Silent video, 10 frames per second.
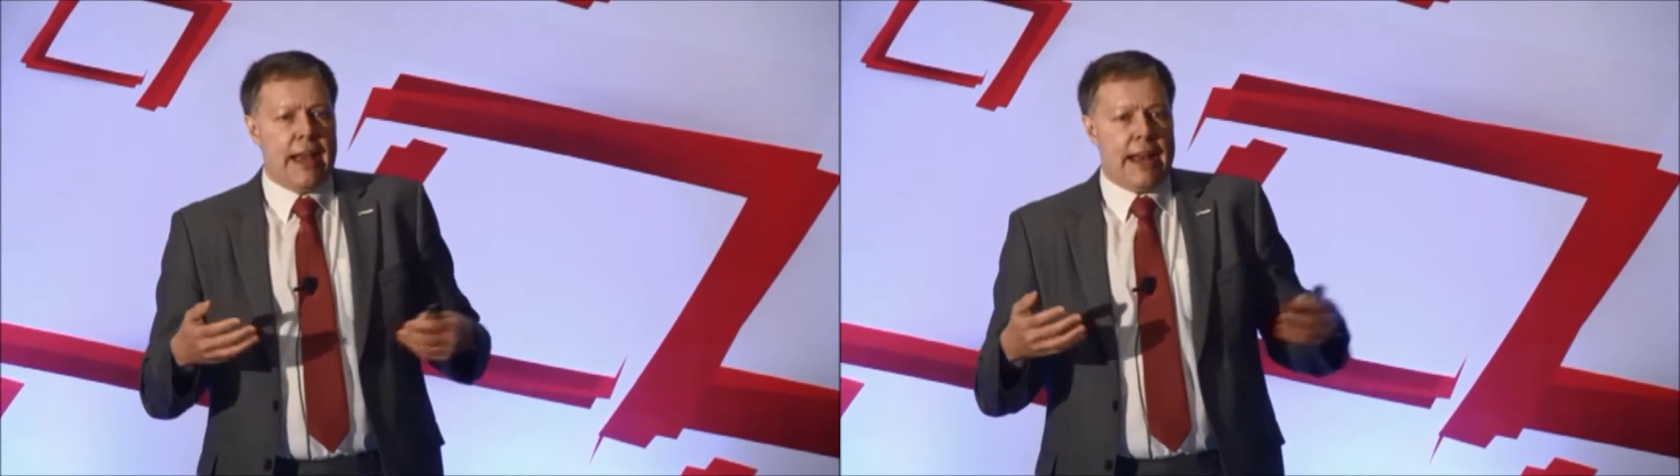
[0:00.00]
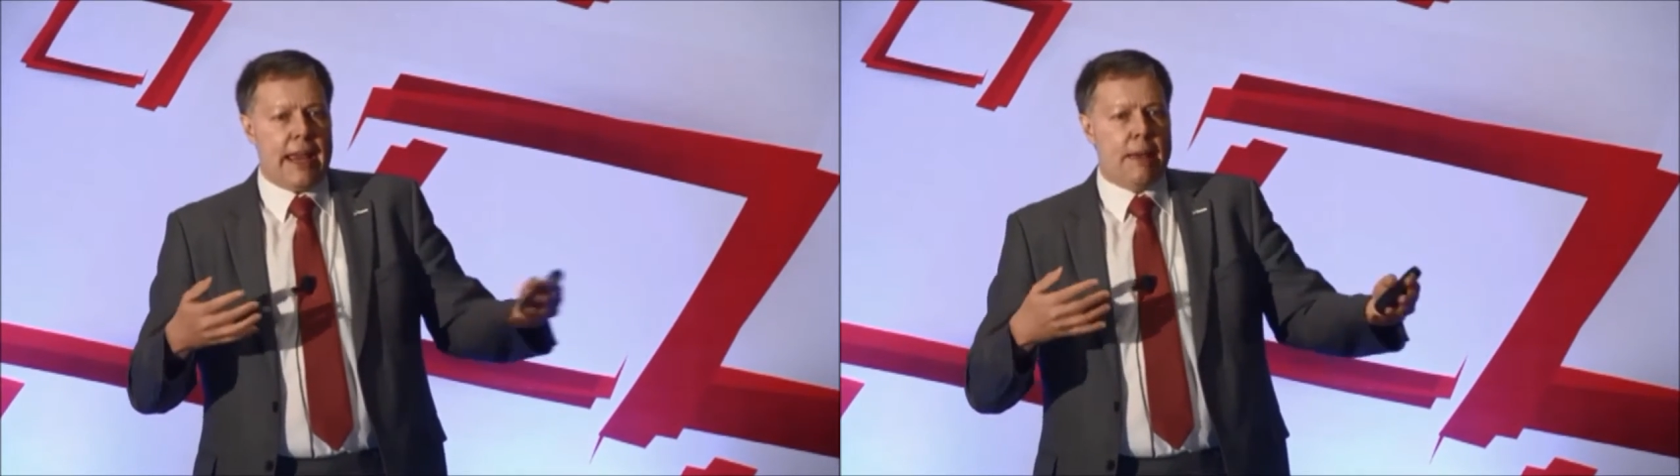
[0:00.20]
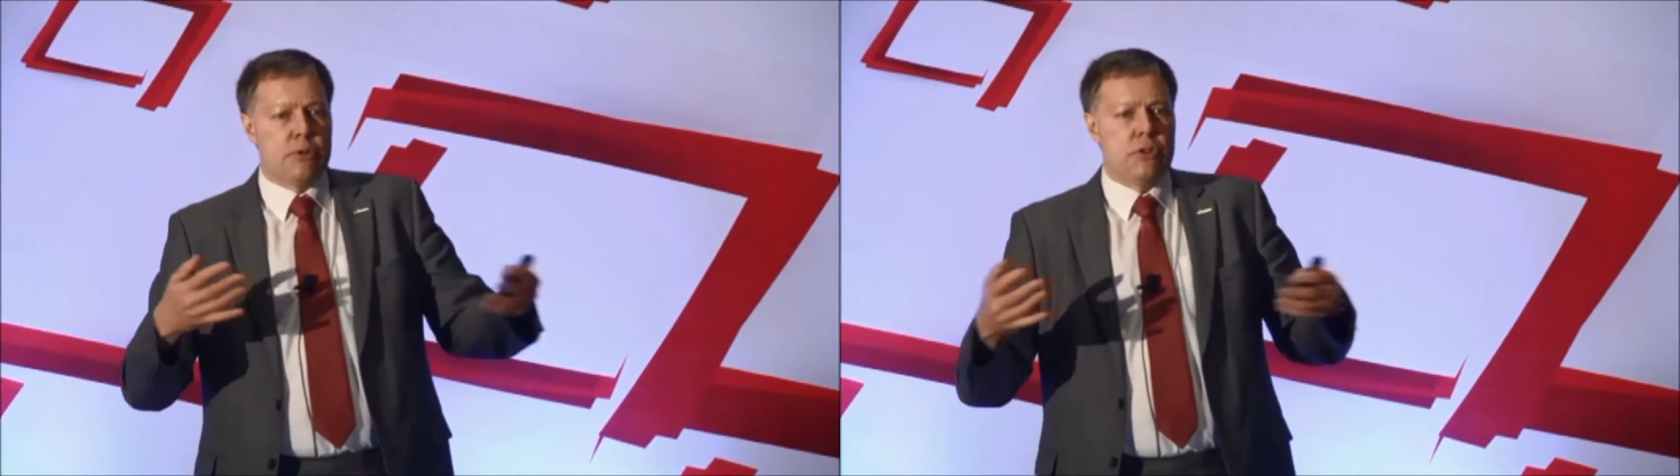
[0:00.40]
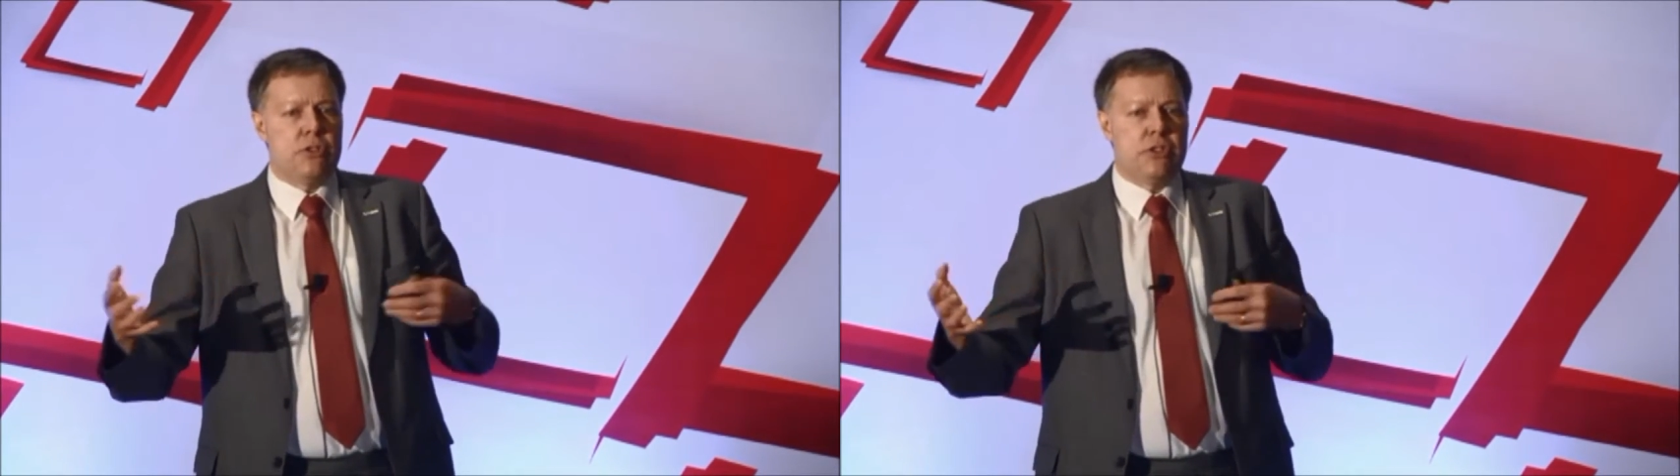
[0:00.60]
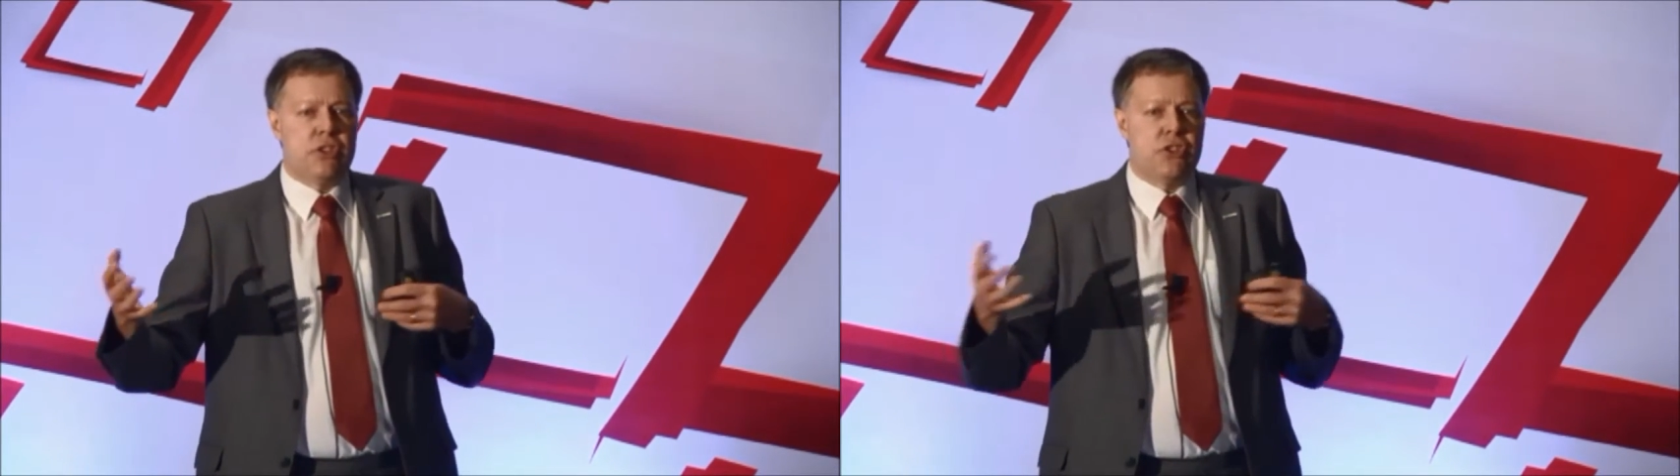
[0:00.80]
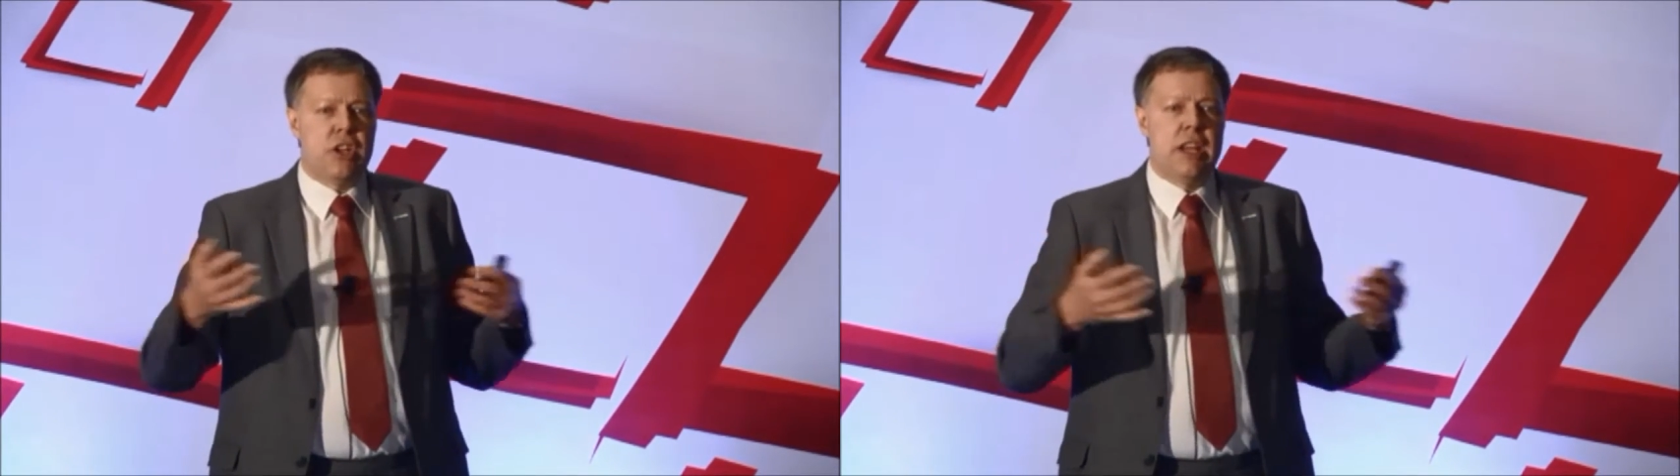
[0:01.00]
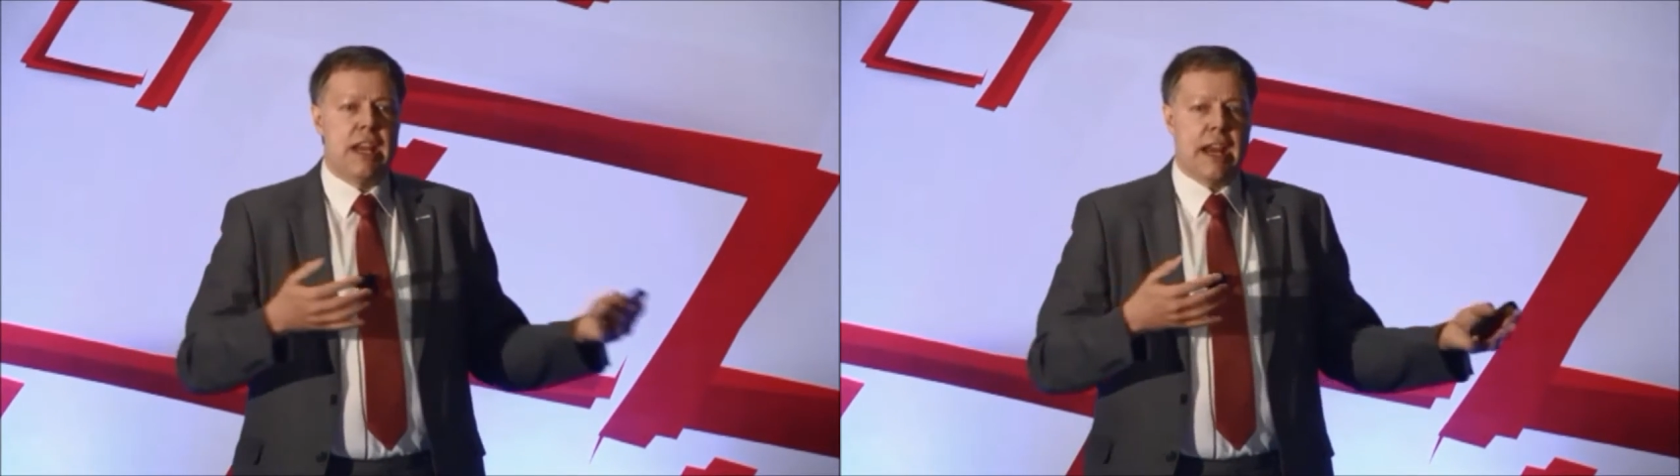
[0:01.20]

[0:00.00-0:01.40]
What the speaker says: enables us to see